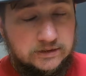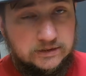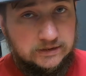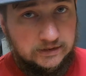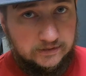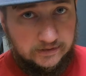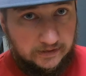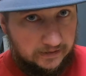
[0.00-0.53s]

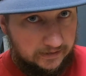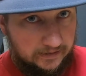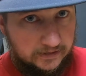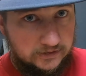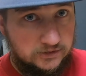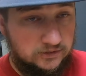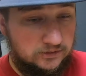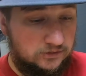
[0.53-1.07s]
nick that
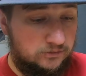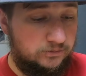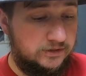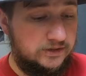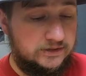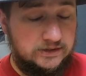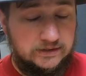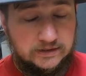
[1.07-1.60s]
edge a little
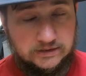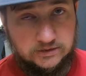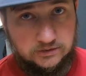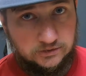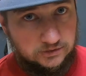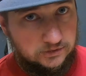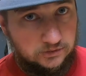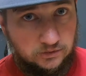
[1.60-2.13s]
bit, and that's
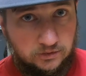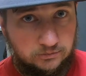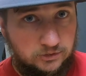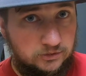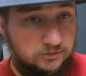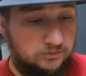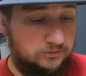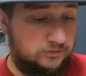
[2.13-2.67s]
usually
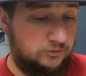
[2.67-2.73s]
normal.